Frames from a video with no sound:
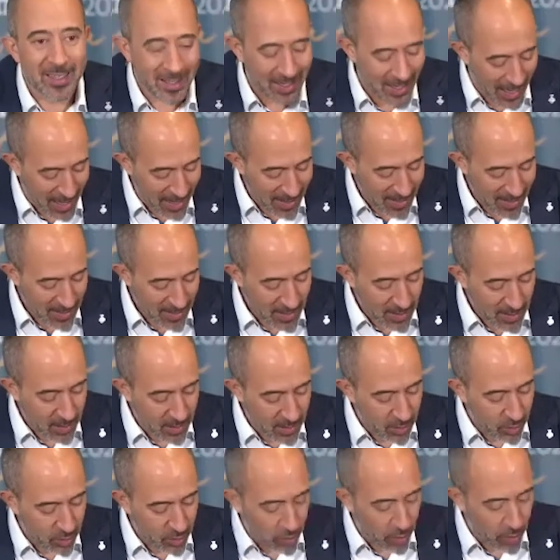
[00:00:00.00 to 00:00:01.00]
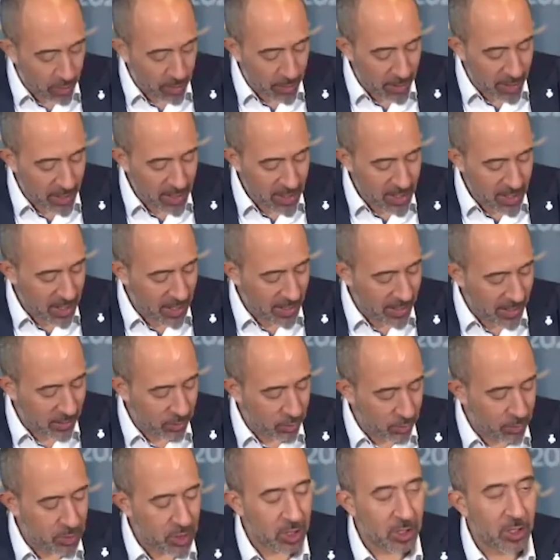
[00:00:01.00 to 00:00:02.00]
We will reflect, think,
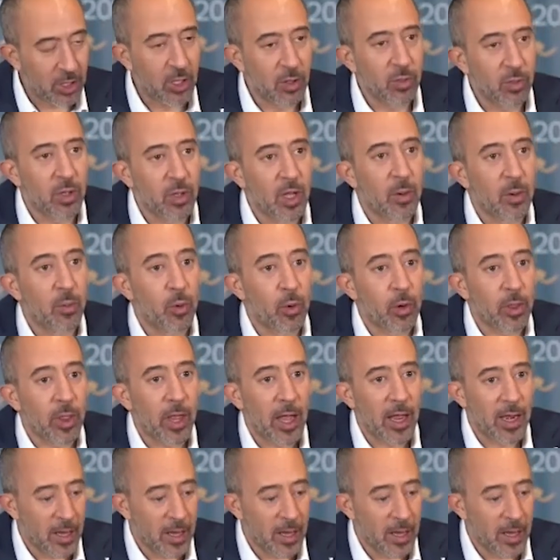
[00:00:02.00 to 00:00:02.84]
debate,